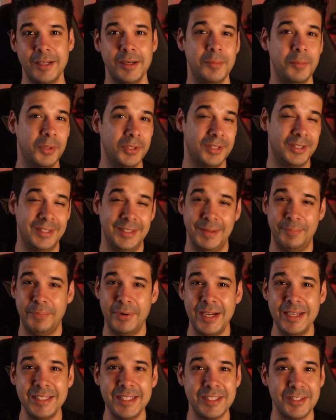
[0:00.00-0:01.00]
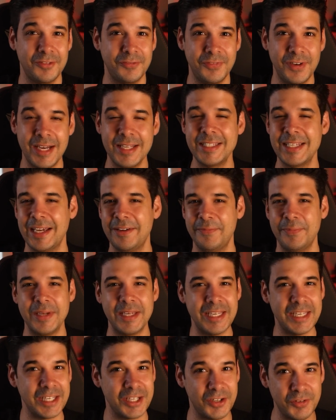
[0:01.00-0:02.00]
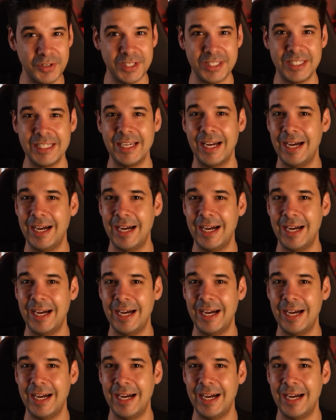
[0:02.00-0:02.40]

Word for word: but the prices of ads have been increasing